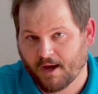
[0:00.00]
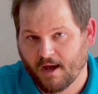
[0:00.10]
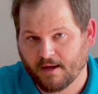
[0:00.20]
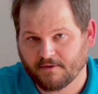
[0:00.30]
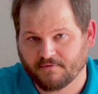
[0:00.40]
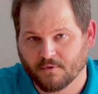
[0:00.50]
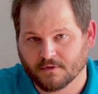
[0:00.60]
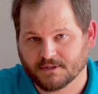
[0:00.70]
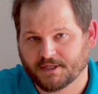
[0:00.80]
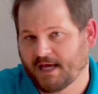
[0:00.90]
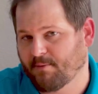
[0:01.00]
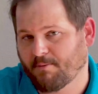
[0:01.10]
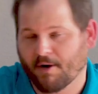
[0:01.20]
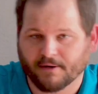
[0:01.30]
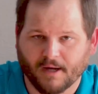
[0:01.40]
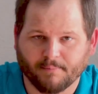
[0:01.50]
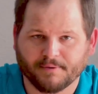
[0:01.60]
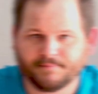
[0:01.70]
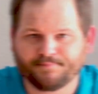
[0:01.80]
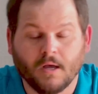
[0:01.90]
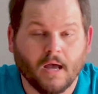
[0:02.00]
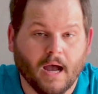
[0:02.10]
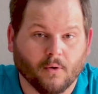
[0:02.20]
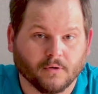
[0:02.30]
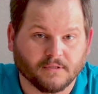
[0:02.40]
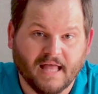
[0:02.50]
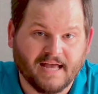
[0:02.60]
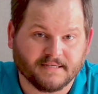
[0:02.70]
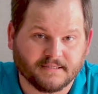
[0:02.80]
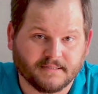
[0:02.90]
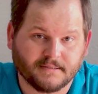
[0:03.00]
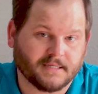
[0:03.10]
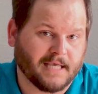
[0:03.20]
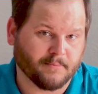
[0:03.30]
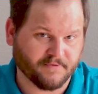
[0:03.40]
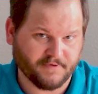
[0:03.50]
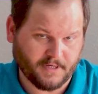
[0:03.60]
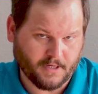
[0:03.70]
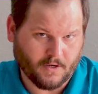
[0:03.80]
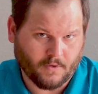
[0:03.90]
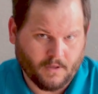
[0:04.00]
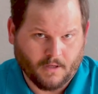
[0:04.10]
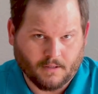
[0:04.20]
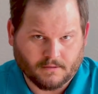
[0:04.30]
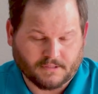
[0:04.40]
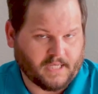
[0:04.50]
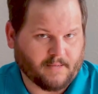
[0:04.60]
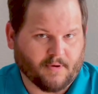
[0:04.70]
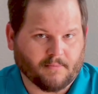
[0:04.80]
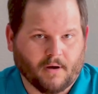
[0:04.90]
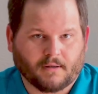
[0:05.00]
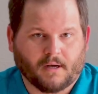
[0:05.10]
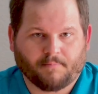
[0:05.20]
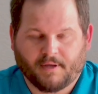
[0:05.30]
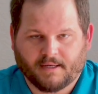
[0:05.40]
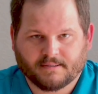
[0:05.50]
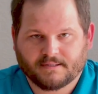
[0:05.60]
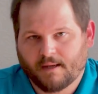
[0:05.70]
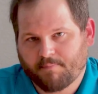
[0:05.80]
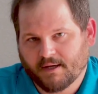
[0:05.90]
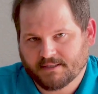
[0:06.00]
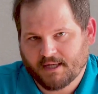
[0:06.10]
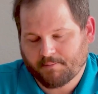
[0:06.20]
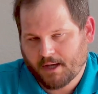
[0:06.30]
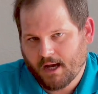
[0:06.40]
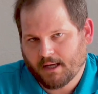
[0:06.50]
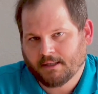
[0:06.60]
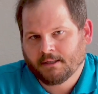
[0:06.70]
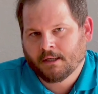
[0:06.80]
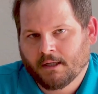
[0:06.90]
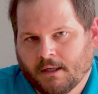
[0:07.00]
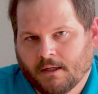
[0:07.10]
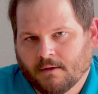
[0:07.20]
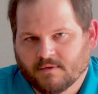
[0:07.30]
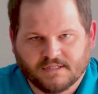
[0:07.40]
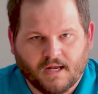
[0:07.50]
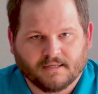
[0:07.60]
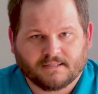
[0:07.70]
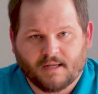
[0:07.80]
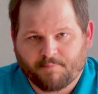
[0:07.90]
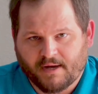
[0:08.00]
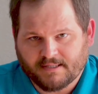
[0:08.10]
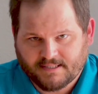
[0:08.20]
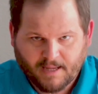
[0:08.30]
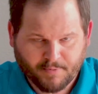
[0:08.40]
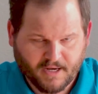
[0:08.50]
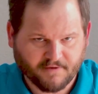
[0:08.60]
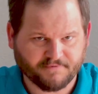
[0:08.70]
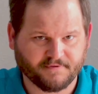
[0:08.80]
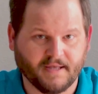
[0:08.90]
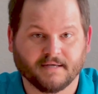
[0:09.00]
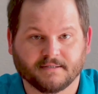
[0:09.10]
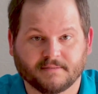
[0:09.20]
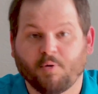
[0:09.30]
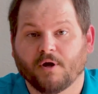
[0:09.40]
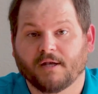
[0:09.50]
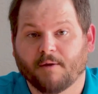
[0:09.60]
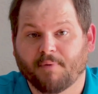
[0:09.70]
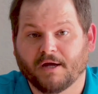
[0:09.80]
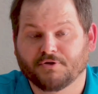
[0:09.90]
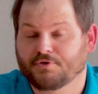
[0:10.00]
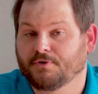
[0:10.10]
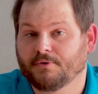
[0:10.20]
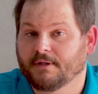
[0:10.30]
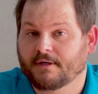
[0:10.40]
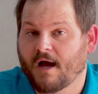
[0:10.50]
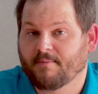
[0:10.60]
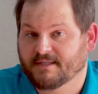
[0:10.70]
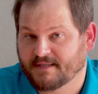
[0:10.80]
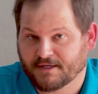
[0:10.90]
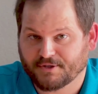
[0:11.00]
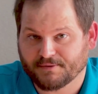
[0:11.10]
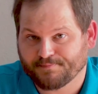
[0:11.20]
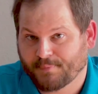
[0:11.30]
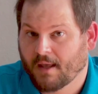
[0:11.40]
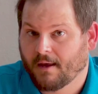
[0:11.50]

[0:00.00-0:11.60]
guide for schema markup. Our last schema video, Schema Markup, a step-by-step guide, was not step-by-step enough, as pointed out by Drew in the comment section.